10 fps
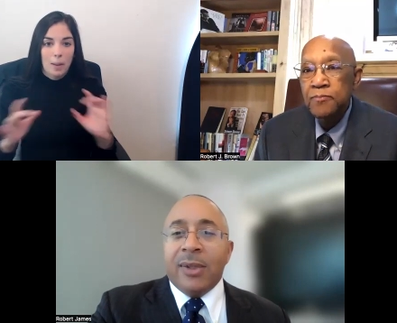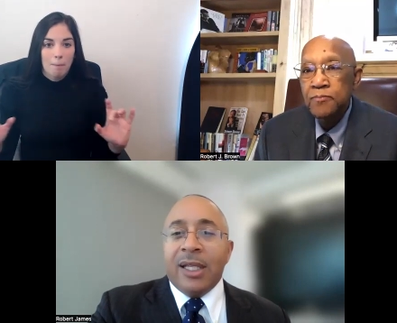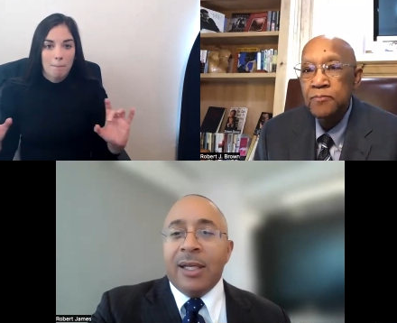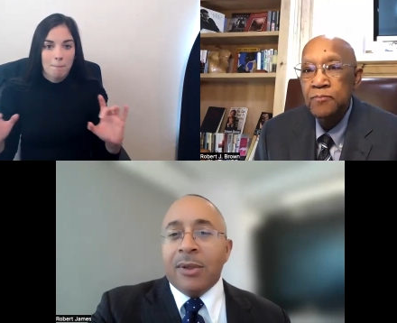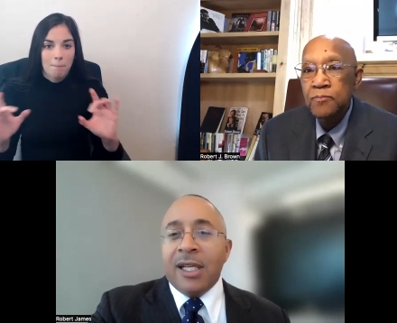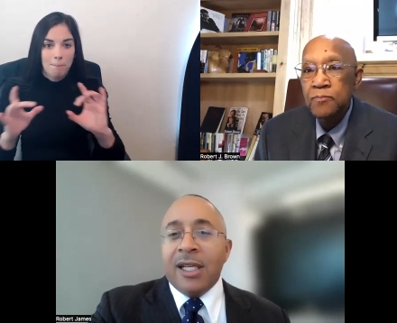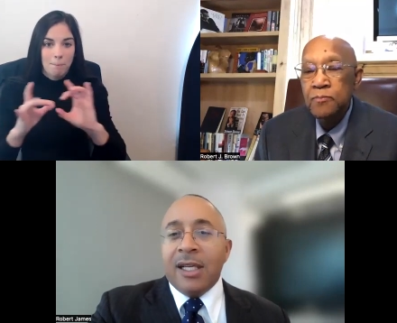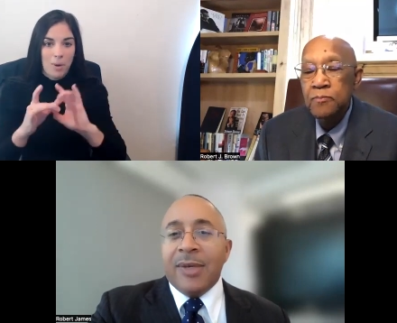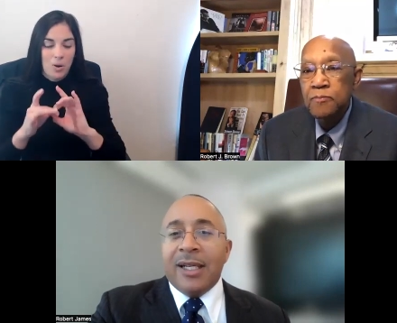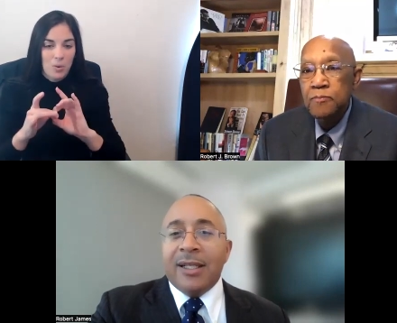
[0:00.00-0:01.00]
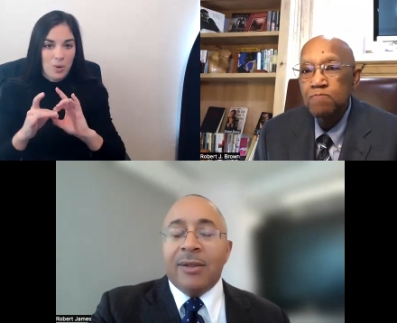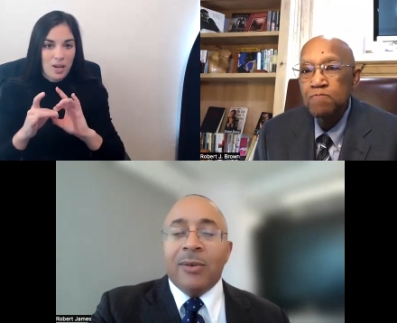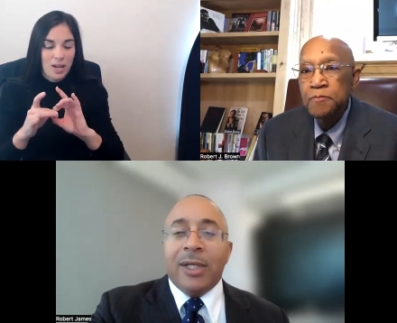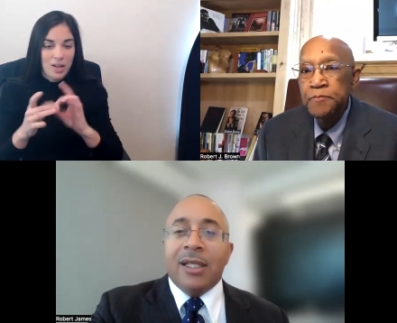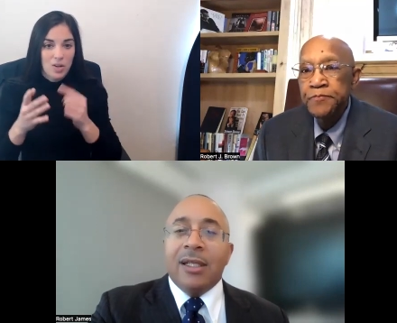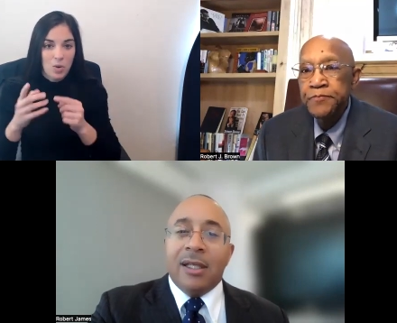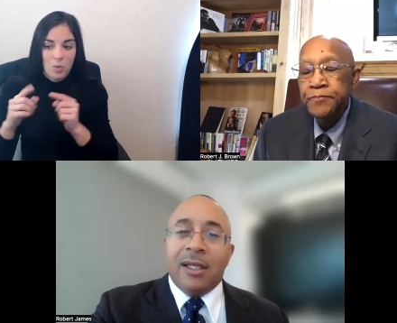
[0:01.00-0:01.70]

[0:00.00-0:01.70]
Speaker 1: what they were thinking about and what